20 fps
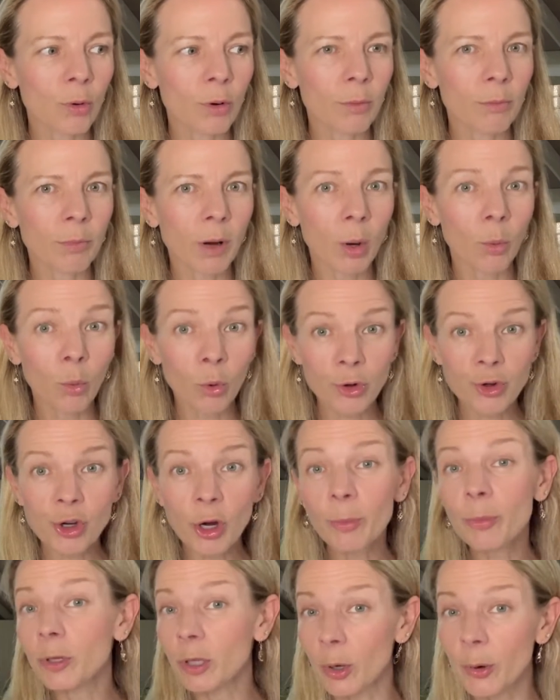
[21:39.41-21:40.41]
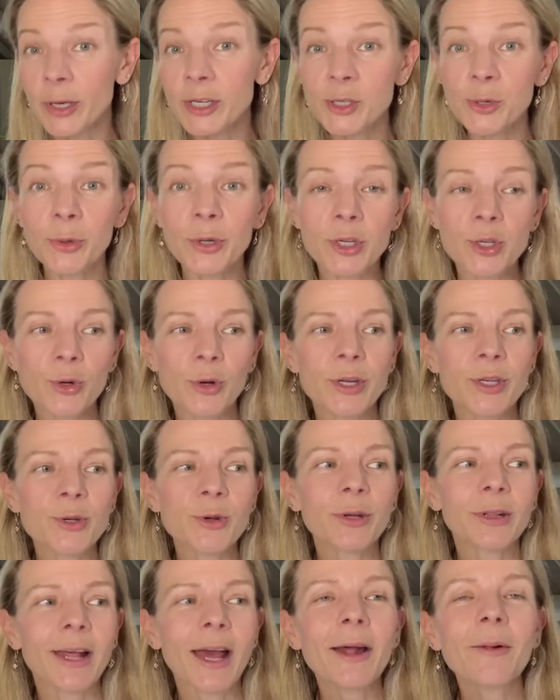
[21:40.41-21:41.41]
my wardrobe, although I do enjoy
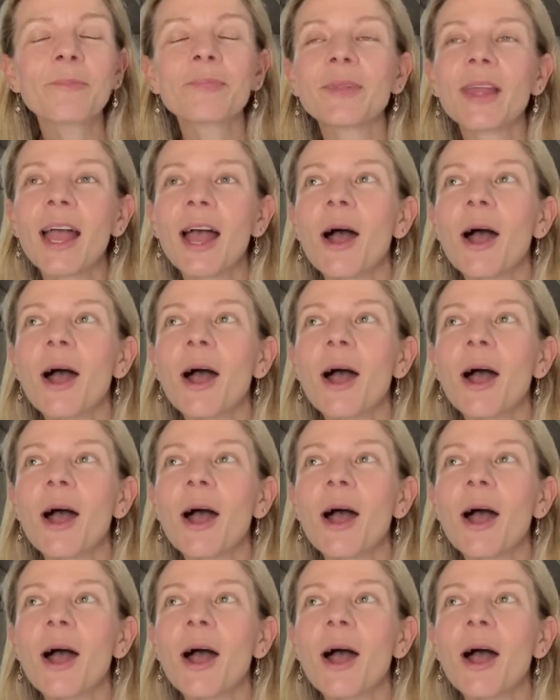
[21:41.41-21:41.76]
doing that.